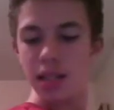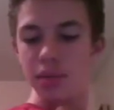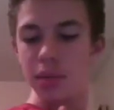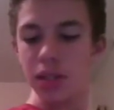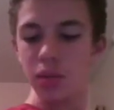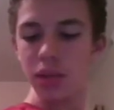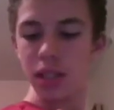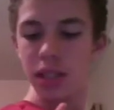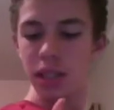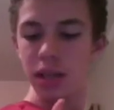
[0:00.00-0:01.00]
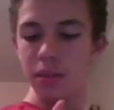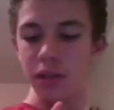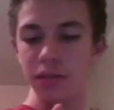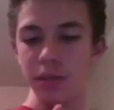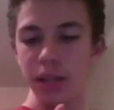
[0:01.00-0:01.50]
the piece of wood's gonna come
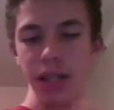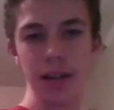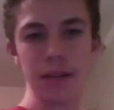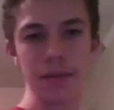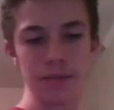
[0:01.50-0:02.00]
out from here.